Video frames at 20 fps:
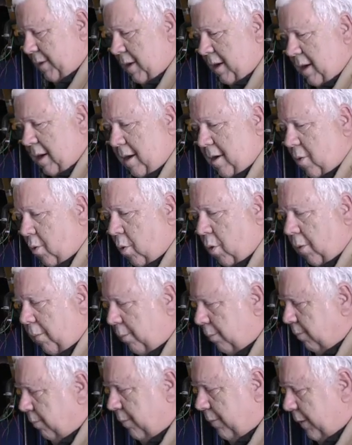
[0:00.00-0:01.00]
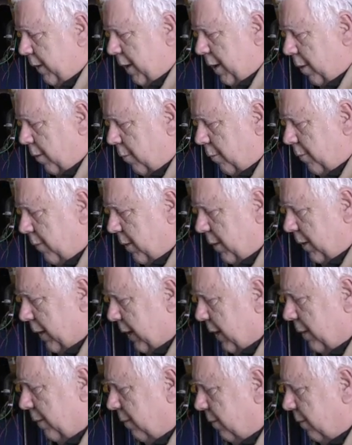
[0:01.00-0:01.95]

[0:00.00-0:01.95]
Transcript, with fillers: Uh, or, you know, uh, get